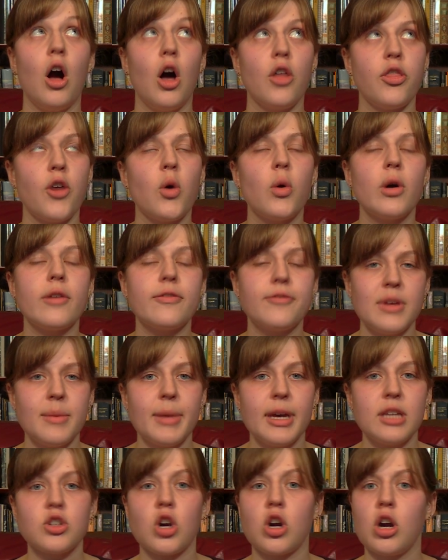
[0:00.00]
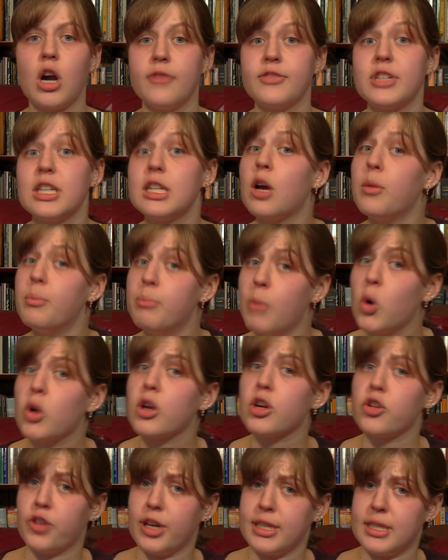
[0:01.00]
although females are often
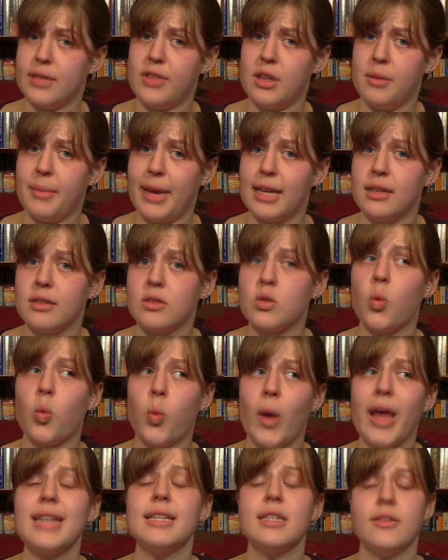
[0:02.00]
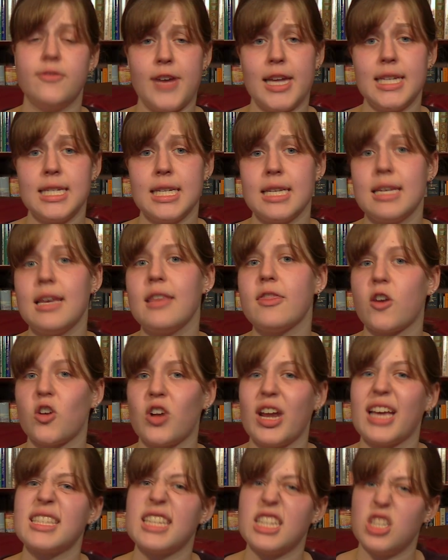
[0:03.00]
more aggressive than males when defending their
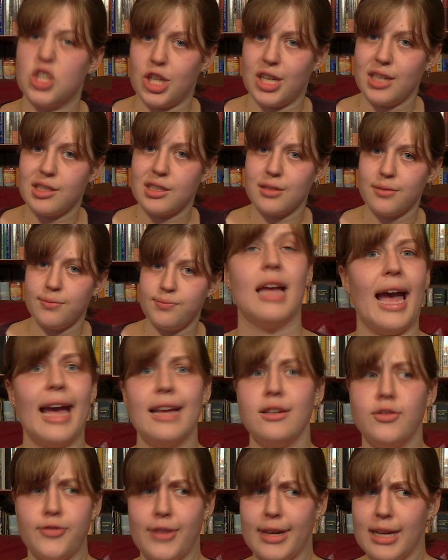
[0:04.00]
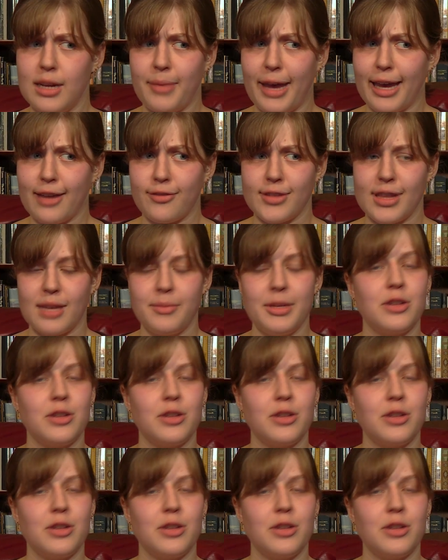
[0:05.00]
nest and chicks. And fighting back for them